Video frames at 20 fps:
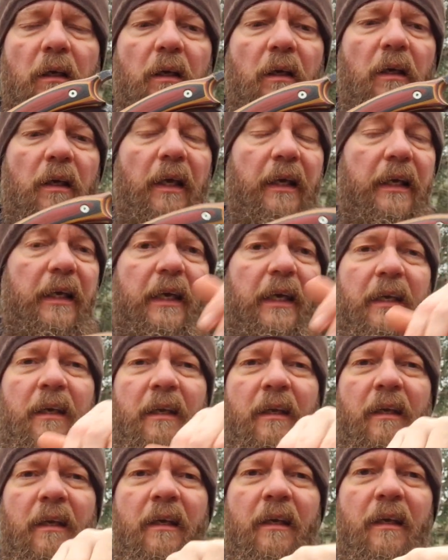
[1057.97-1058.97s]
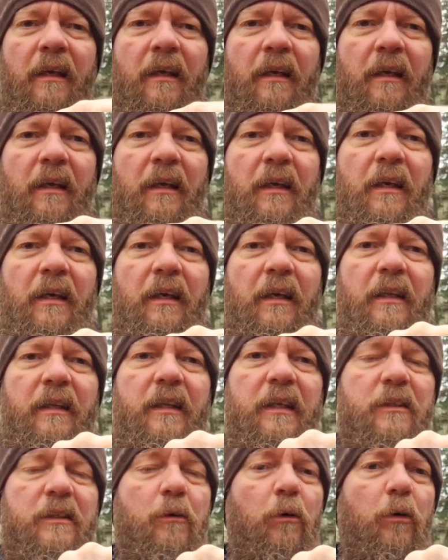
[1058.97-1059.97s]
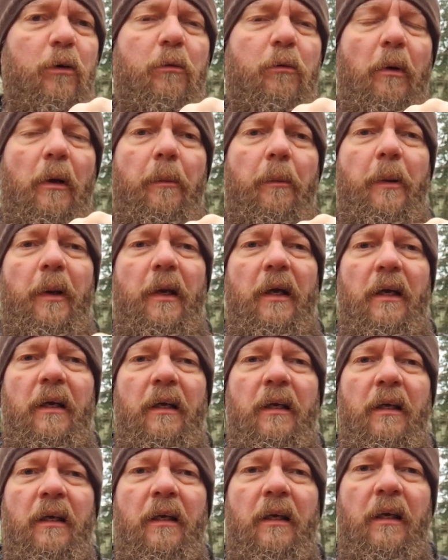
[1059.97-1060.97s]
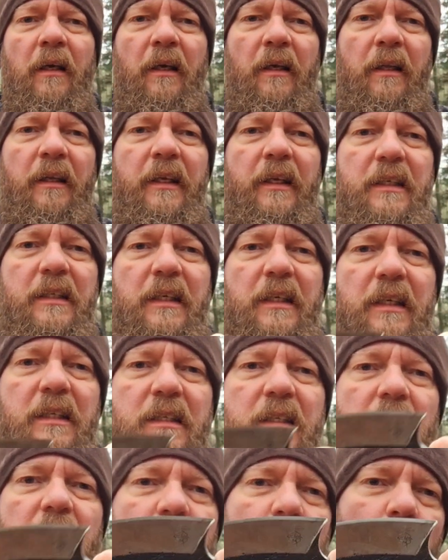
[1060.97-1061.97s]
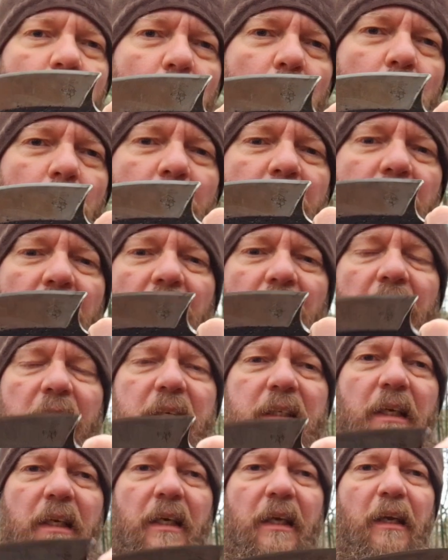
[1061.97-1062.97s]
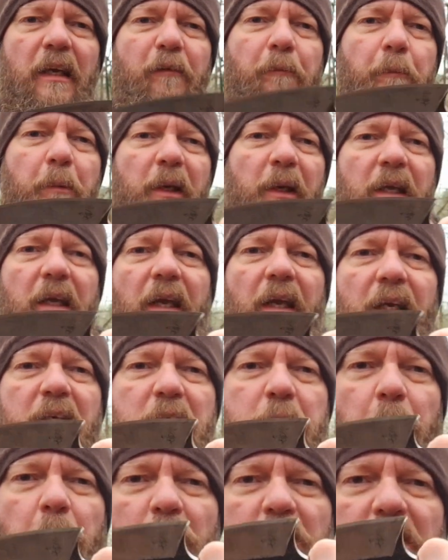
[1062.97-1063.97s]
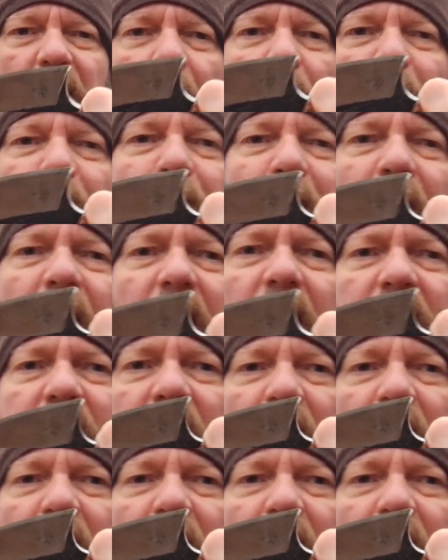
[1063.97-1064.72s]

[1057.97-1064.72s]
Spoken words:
again, this good grip here, this is, you know me guys, I have big hands but slim fingers.